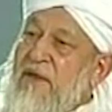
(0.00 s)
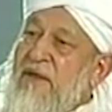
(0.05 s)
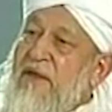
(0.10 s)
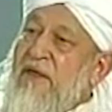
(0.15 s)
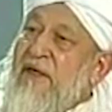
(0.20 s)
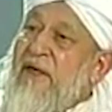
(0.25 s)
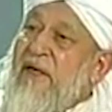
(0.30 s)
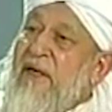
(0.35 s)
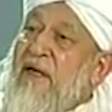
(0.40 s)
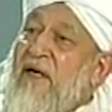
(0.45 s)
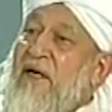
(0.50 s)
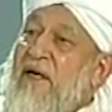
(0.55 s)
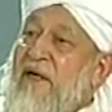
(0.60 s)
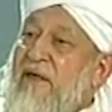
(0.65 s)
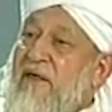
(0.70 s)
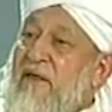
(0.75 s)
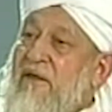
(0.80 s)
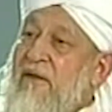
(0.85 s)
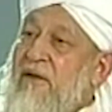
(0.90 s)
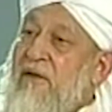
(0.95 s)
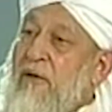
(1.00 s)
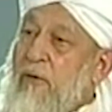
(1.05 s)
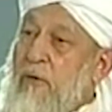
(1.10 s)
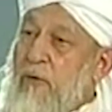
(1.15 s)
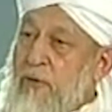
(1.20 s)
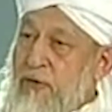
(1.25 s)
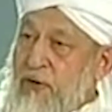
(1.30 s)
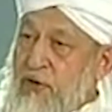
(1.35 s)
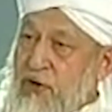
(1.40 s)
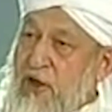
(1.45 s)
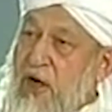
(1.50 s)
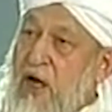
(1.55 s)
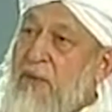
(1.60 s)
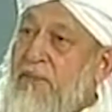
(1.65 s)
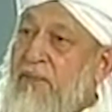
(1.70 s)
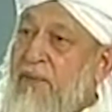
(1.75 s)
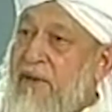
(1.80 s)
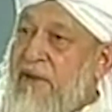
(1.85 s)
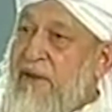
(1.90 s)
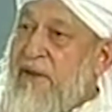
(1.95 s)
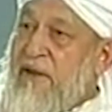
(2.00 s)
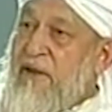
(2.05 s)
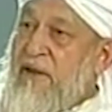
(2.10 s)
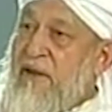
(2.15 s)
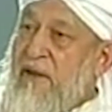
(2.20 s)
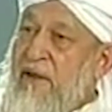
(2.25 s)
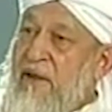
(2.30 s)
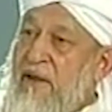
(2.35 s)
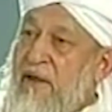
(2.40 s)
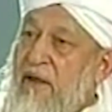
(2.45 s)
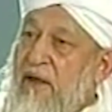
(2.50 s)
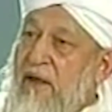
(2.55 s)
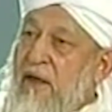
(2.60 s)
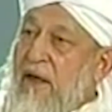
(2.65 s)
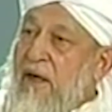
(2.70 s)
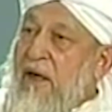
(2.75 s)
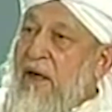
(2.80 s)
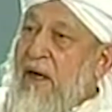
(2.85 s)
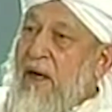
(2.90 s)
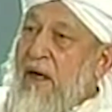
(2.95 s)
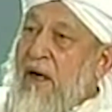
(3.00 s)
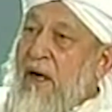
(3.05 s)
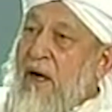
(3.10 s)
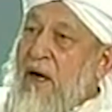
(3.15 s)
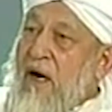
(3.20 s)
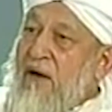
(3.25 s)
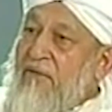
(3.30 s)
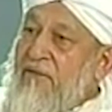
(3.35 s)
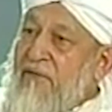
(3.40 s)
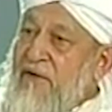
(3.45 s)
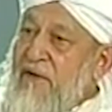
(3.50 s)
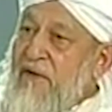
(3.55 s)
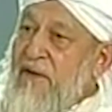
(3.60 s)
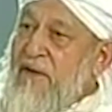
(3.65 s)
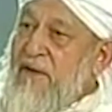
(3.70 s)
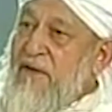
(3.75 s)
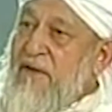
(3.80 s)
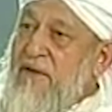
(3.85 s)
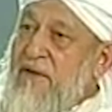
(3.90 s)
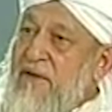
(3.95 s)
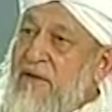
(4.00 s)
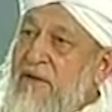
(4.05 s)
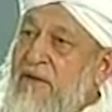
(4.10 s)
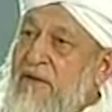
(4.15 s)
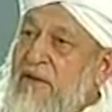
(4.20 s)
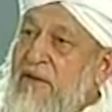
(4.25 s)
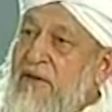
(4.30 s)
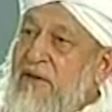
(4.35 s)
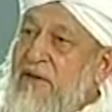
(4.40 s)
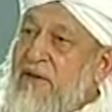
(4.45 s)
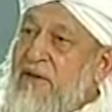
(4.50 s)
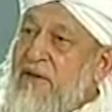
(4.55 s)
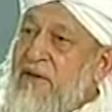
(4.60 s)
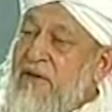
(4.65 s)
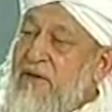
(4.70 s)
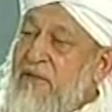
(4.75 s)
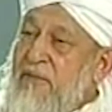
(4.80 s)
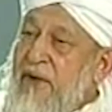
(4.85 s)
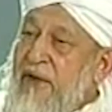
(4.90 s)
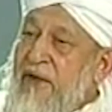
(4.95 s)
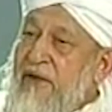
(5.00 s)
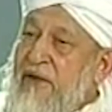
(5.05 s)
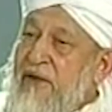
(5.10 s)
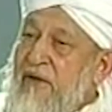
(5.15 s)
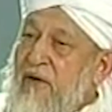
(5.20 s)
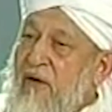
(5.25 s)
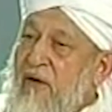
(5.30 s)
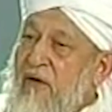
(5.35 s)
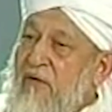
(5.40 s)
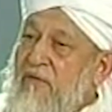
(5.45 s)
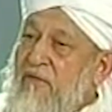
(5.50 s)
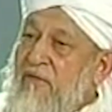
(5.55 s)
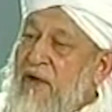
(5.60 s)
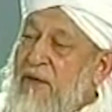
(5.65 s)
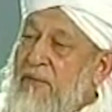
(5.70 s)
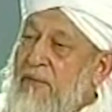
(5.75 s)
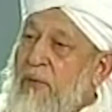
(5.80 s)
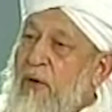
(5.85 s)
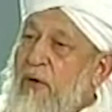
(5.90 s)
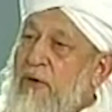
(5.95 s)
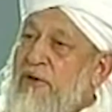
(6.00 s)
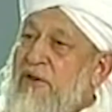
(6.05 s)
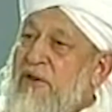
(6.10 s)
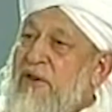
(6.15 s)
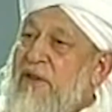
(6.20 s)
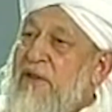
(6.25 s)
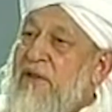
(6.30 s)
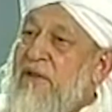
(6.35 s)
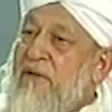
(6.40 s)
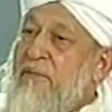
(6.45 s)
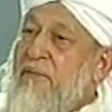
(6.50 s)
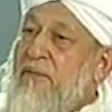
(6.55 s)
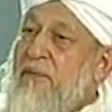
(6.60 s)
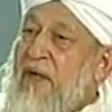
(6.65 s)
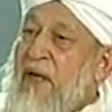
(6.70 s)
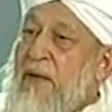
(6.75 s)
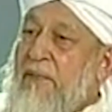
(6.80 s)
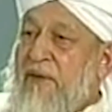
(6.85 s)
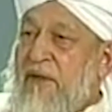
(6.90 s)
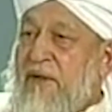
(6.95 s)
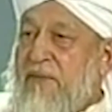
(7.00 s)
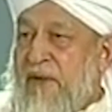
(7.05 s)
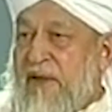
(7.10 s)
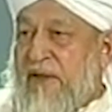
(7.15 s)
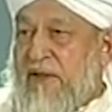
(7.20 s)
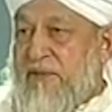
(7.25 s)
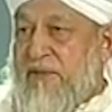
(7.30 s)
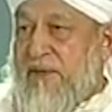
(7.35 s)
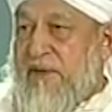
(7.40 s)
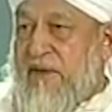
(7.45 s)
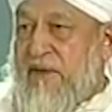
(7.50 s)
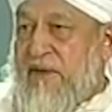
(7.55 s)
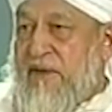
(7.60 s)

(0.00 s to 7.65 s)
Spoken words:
in England rose sharply after this measure of abolishing capital punishment.